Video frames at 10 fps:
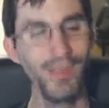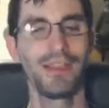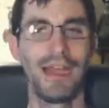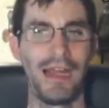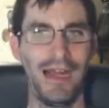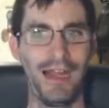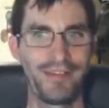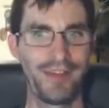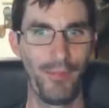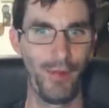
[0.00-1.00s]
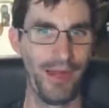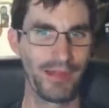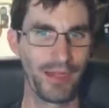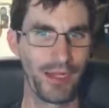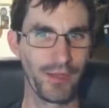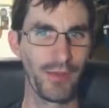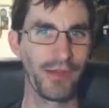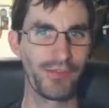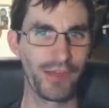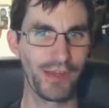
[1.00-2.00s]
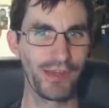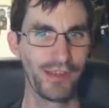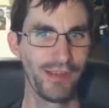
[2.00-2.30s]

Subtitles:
Yeah, I started playing that on the PC.